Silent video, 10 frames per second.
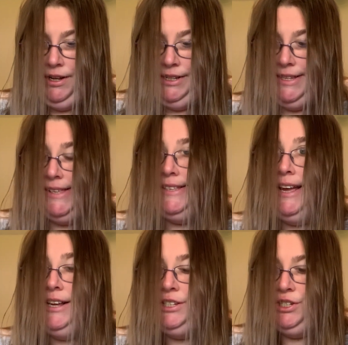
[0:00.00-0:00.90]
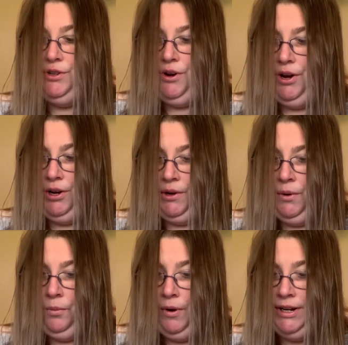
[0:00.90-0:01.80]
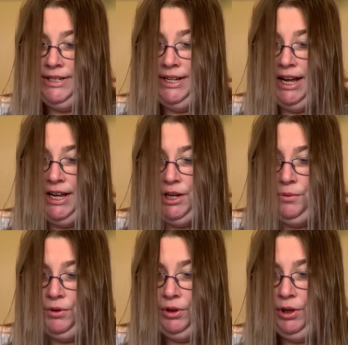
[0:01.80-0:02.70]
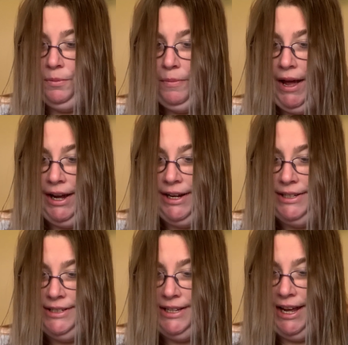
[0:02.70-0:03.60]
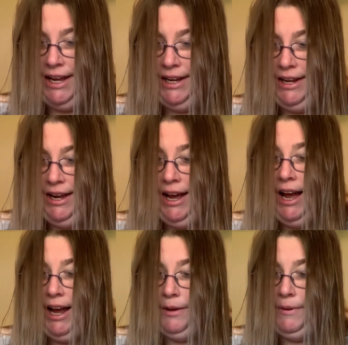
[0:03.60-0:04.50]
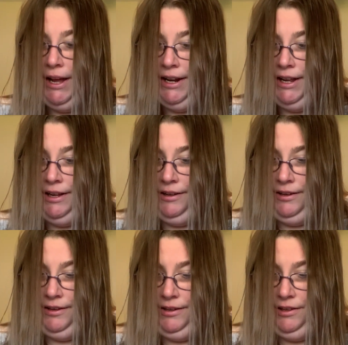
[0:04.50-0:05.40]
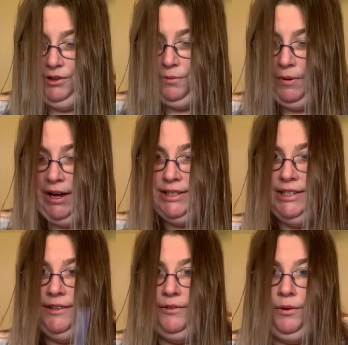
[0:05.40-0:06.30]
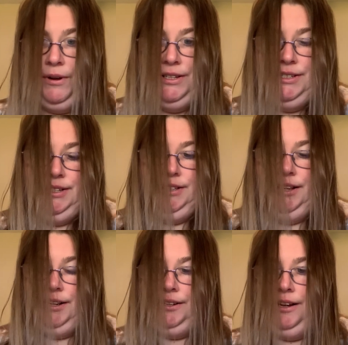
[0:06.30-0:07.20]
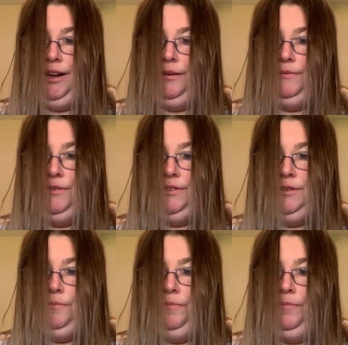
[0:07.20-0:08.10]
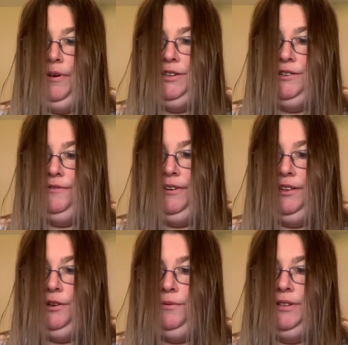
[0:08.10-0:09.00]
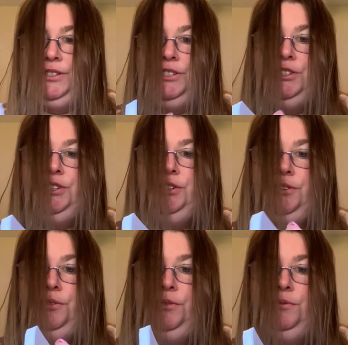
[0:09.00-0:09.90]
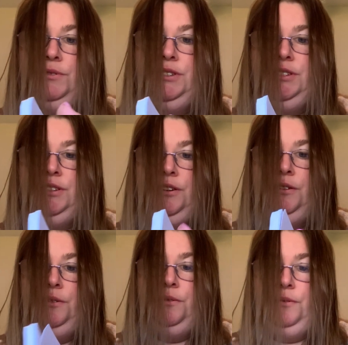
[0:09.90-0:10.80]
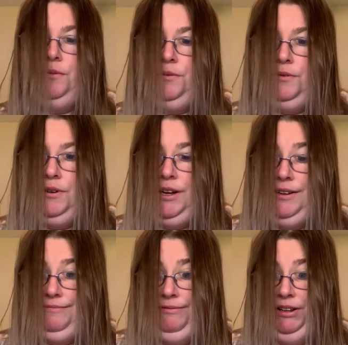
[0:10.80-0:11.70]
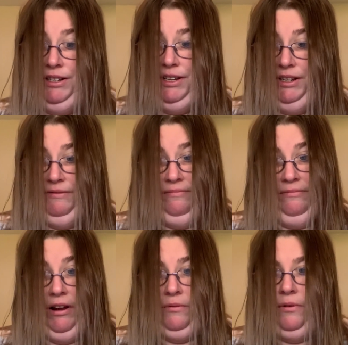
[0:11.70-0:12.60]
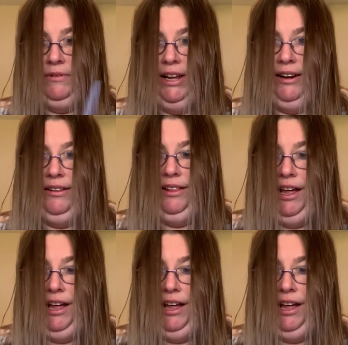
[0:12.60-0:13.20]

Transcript: Stay strong. One day you will look back and say, I made it. YourPositiveOasis.com. There's a bunch of other ones too, so I wrote down a